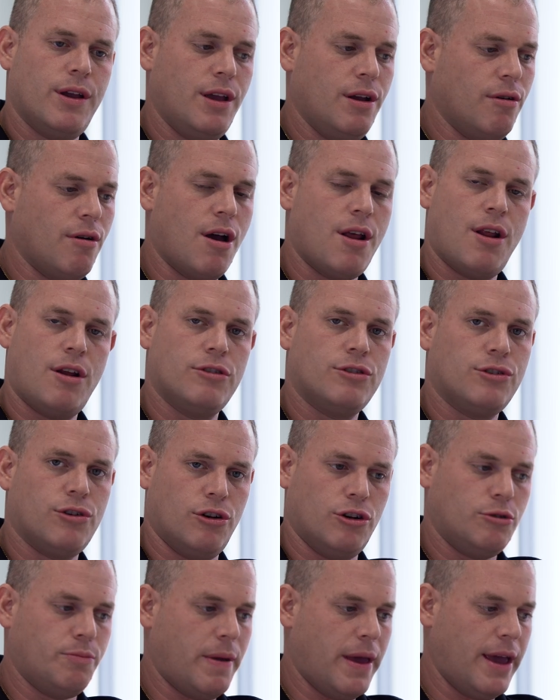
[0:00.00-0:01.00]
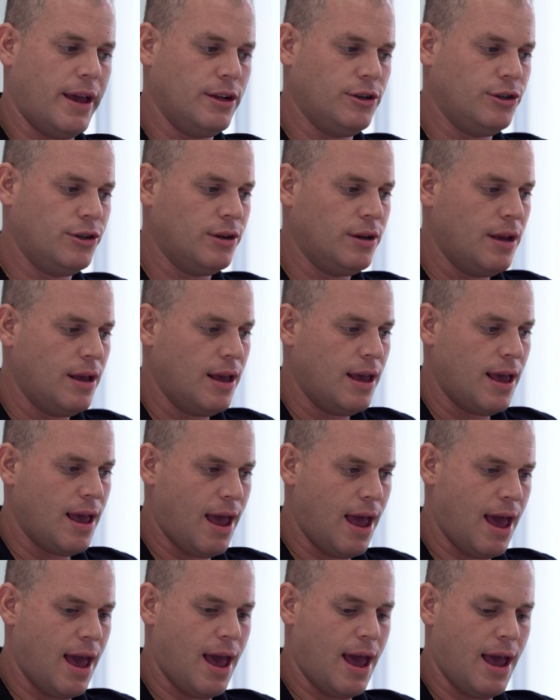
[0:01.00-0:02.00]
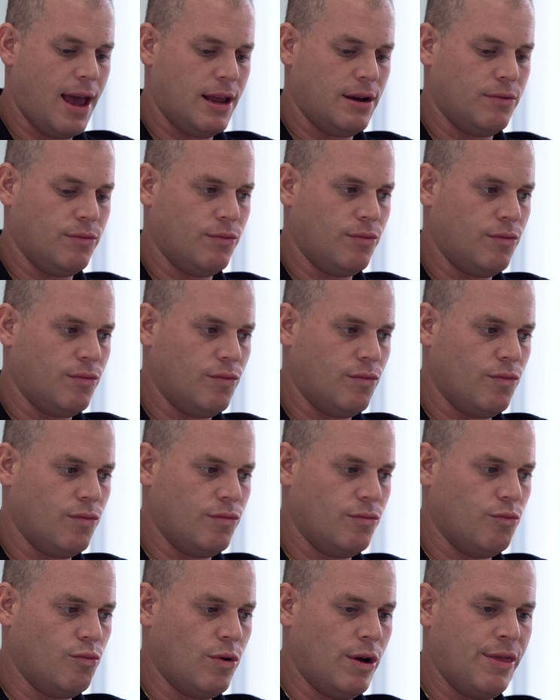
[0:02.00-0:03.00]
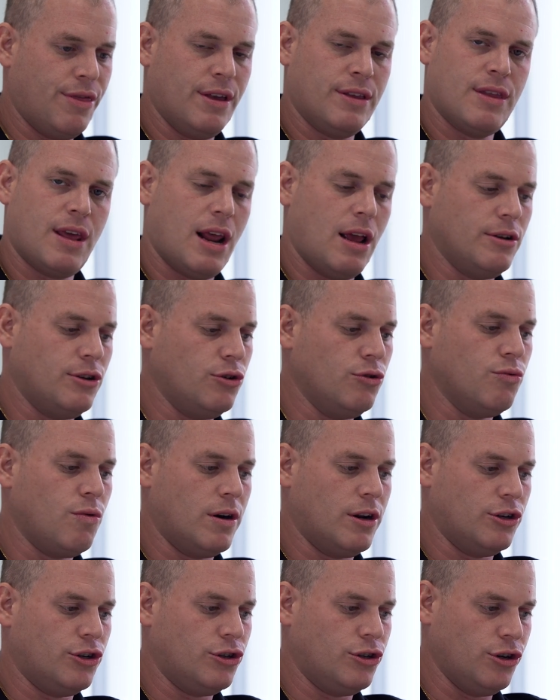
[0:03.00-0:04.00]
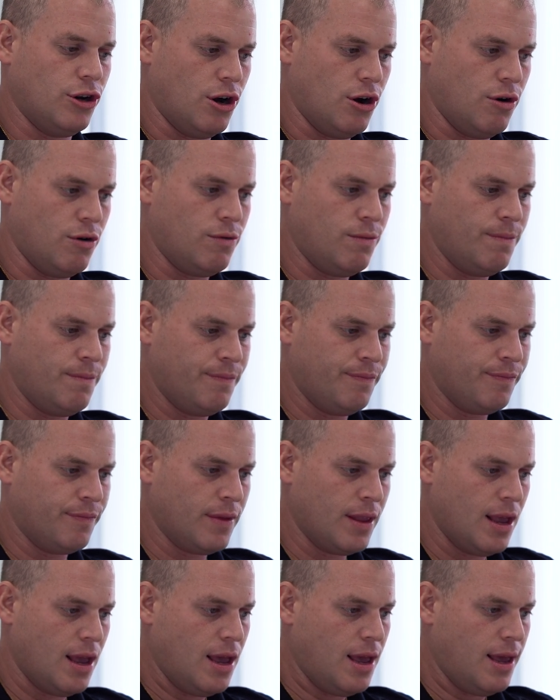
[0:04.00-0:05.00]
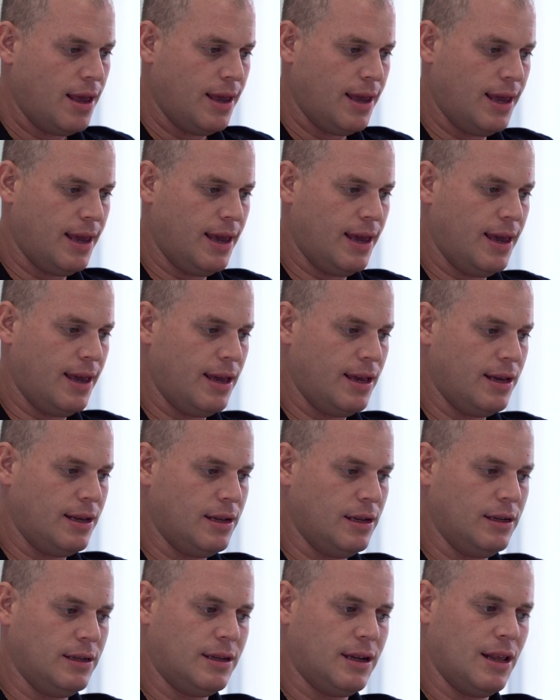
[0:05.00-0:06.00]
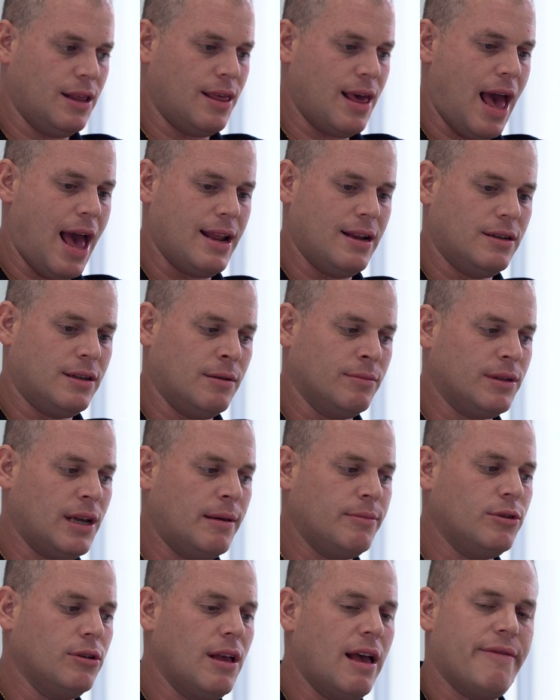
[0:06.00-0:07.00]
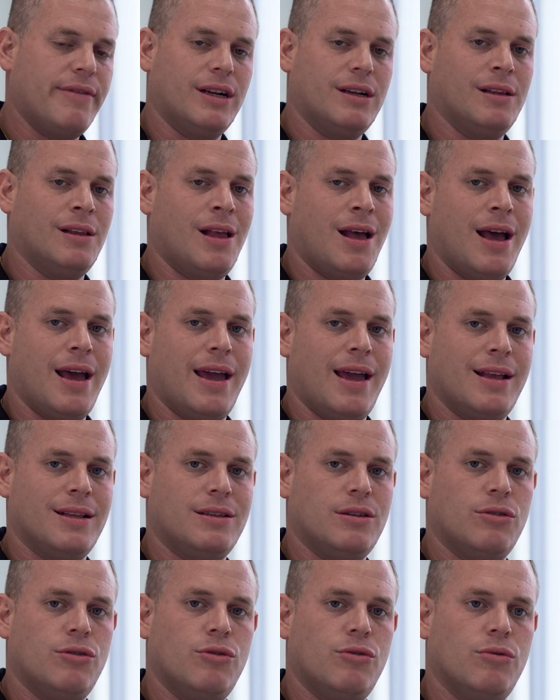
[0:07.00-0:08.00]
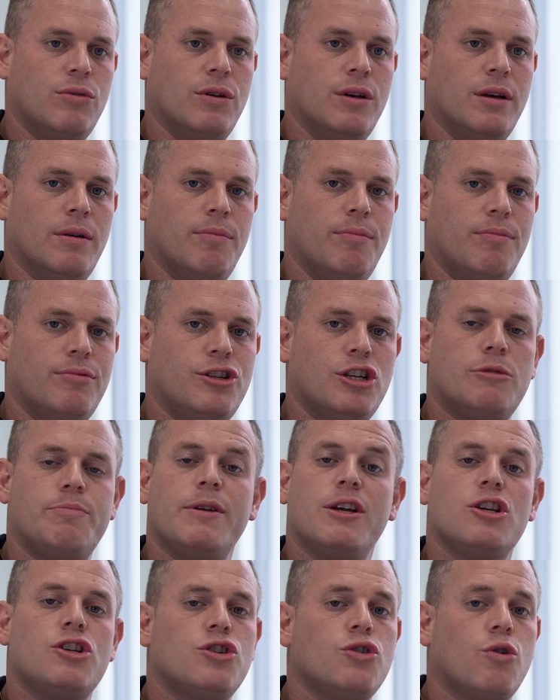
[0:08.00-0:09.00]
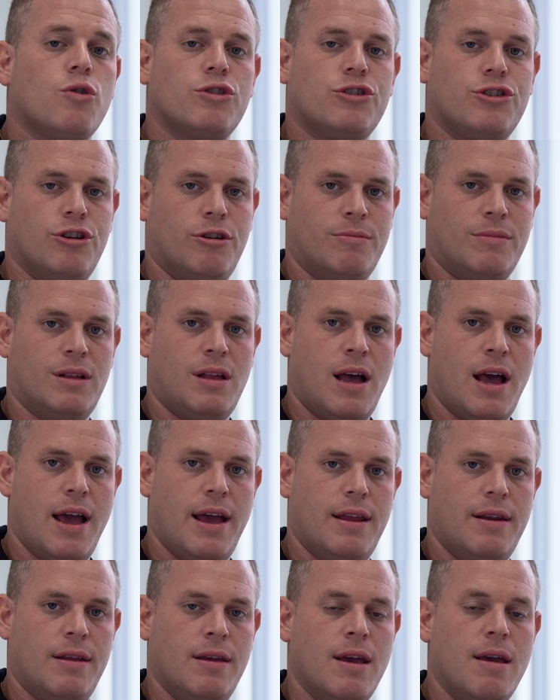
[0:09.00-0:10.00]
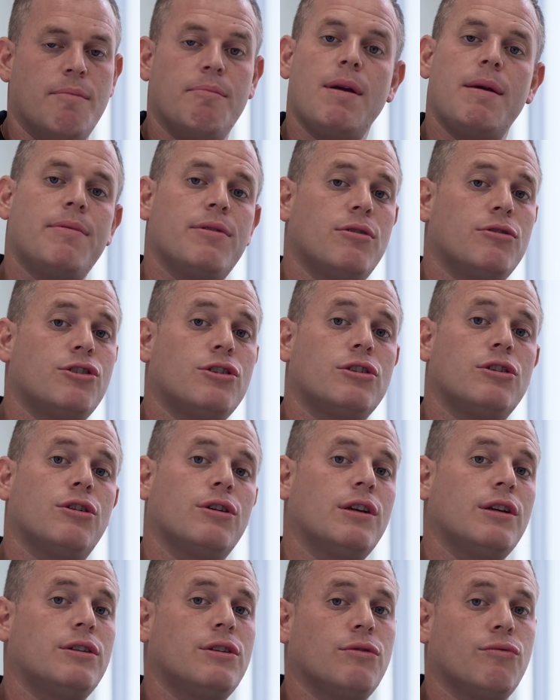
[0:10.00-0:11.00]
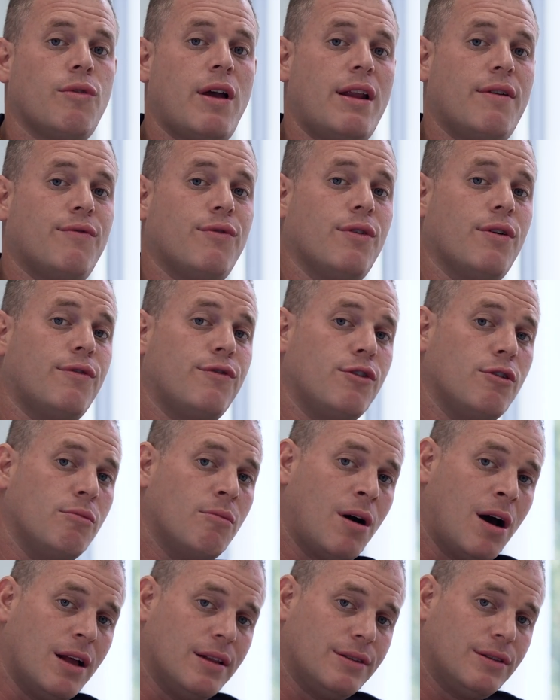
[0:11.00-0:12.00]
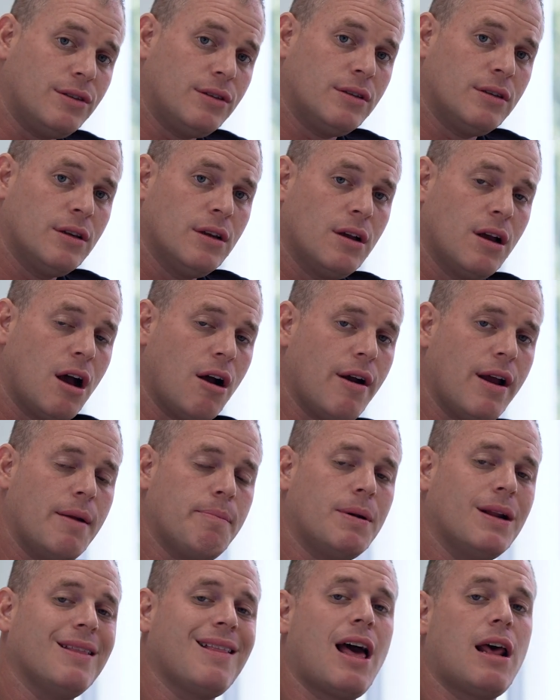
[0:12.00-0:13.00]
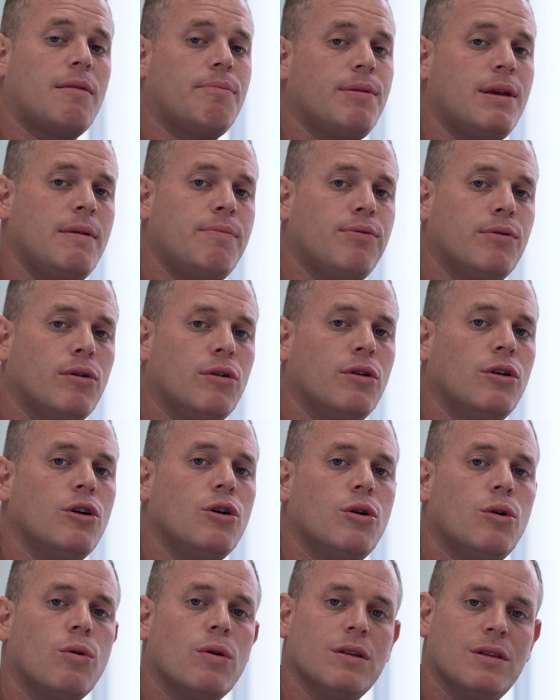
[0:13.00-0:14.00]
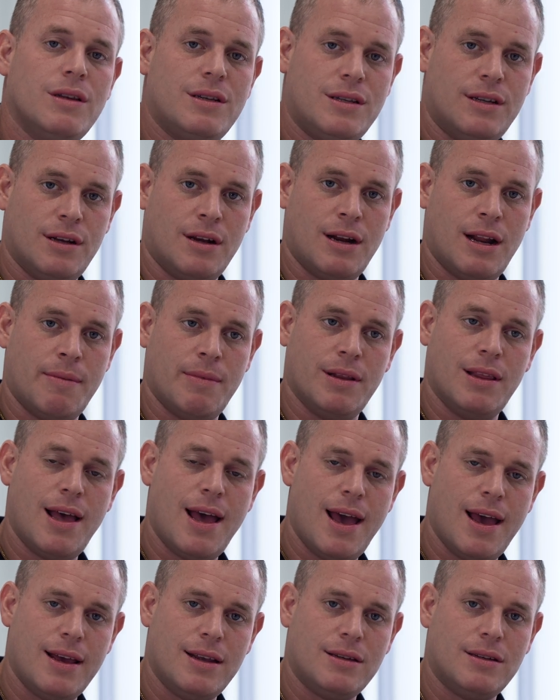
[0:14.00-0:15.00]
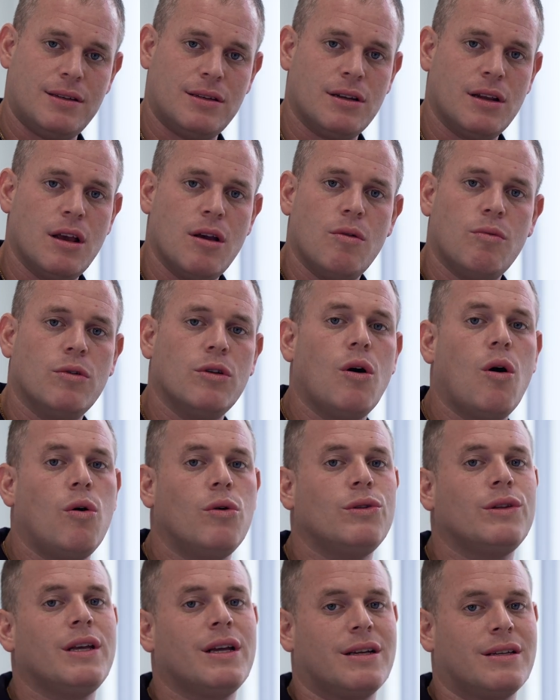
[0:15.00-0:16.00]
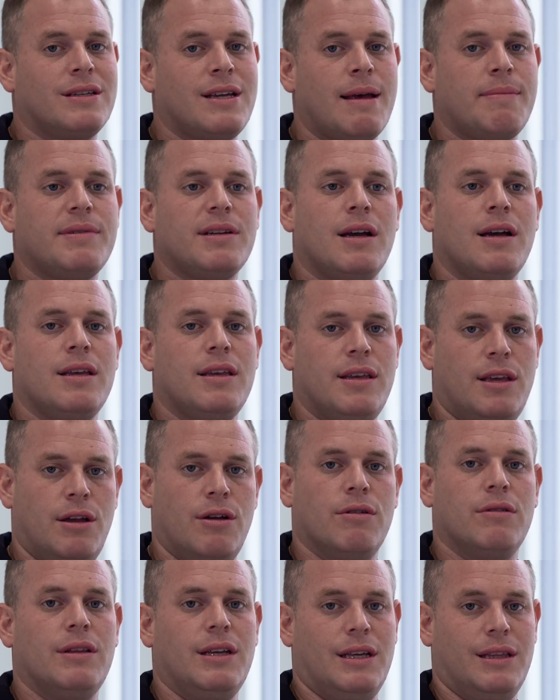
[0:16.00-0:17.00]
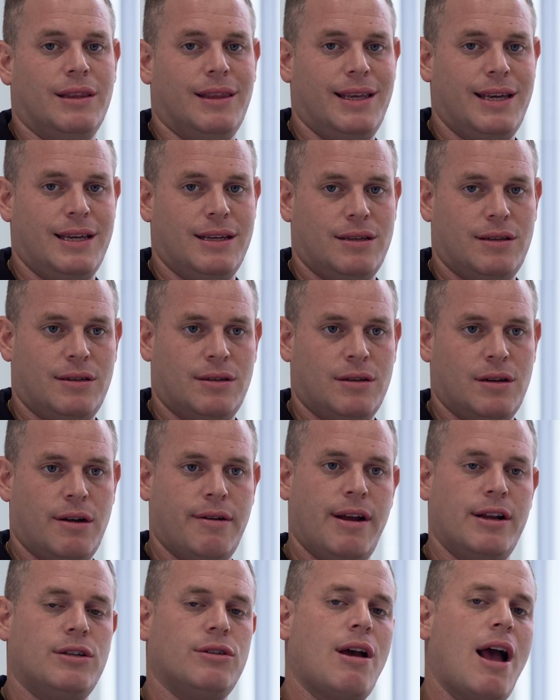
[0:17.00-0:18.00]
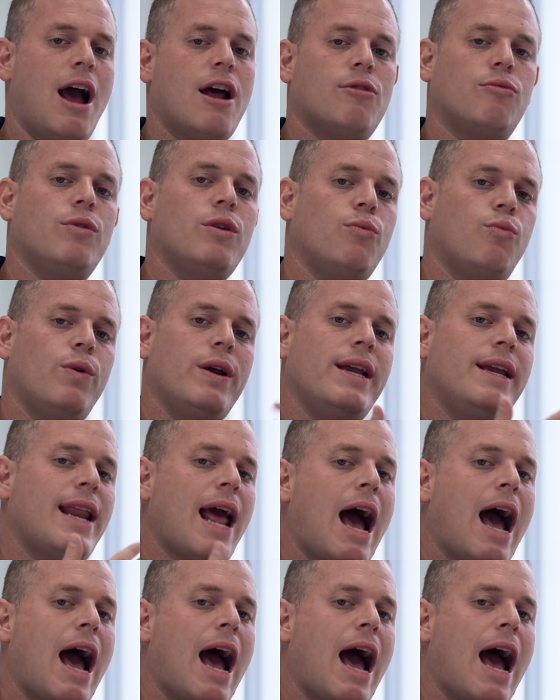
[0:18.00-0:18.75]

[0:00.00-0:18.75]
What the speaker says: here on our search page, and one thing that I do want to show is that sometimes you'll have a client who will just be a short-term client. Maybe they're just looking to rent for a few months. All right, but a lot of people who are listing on MLS will only accept a yearly lease. All right, so how do we weed